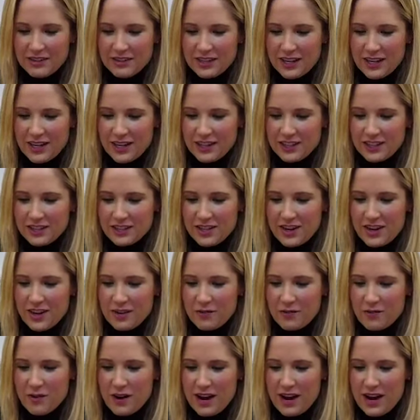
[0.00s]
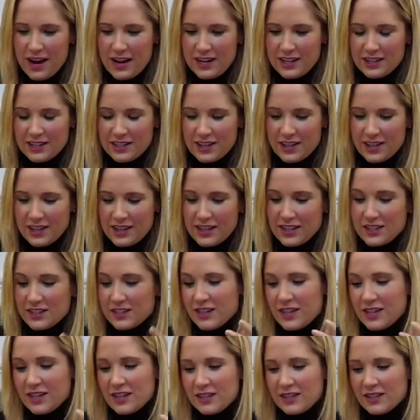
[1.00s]
you touch on why talking to
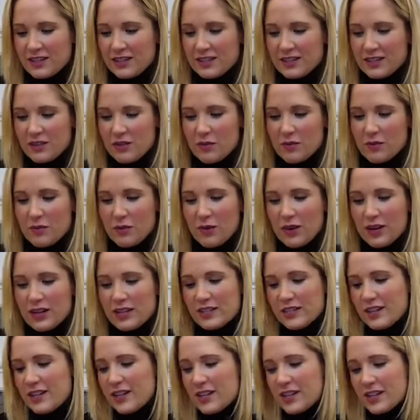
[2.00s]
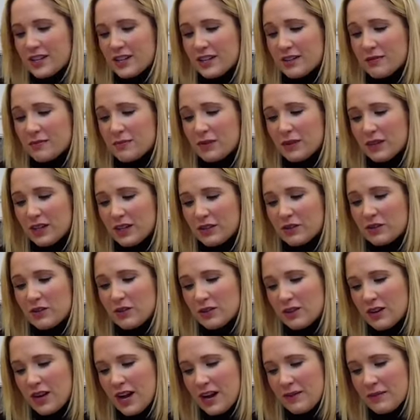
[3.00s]
strangers is so important during our political
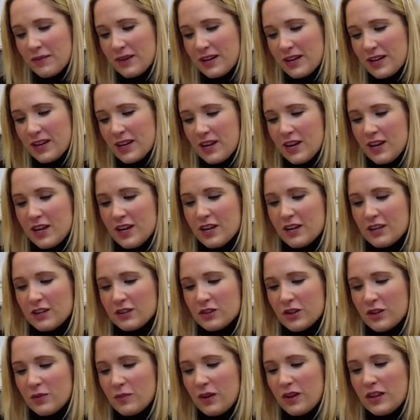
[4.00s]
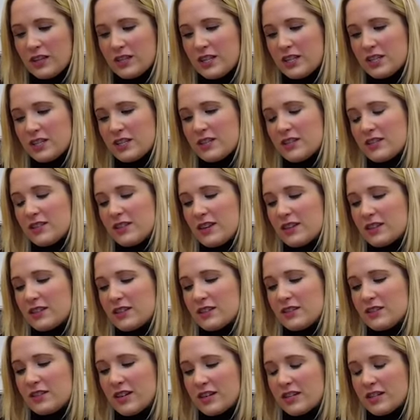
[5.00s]
climate? Should politicians talk
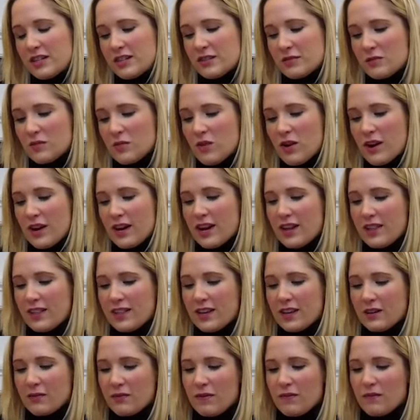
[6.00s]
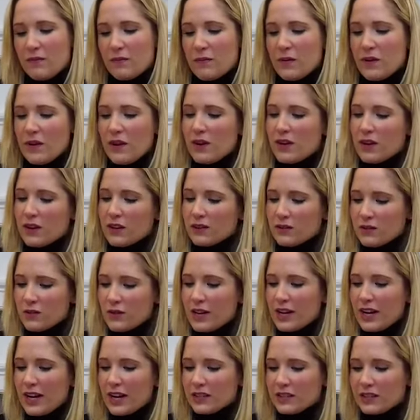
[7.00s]
to strangers more? And I think we've
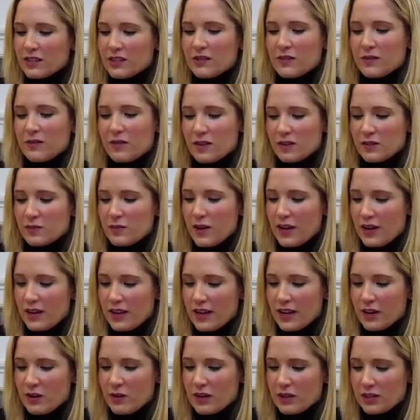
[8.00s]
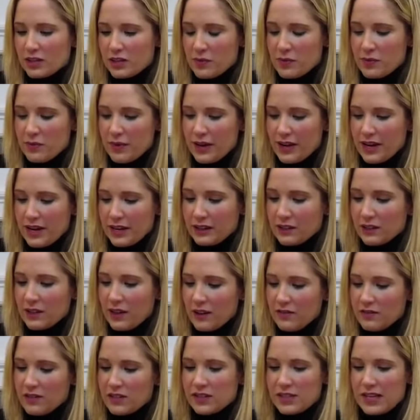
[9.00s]
sort of answered the first part of that question, but I
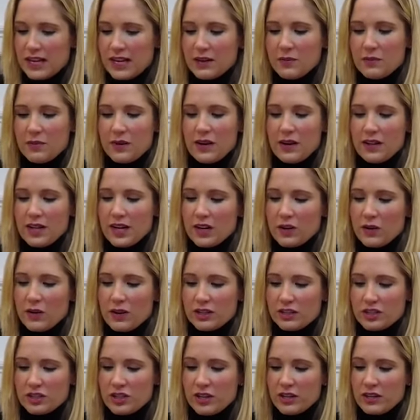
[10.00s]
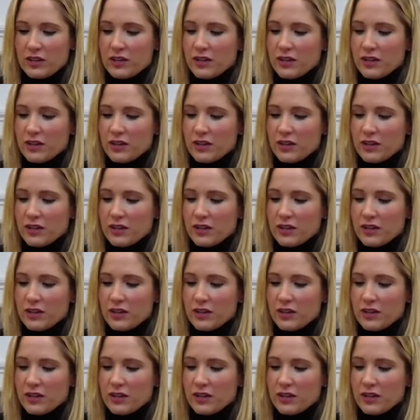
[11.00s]
love the second part of that question.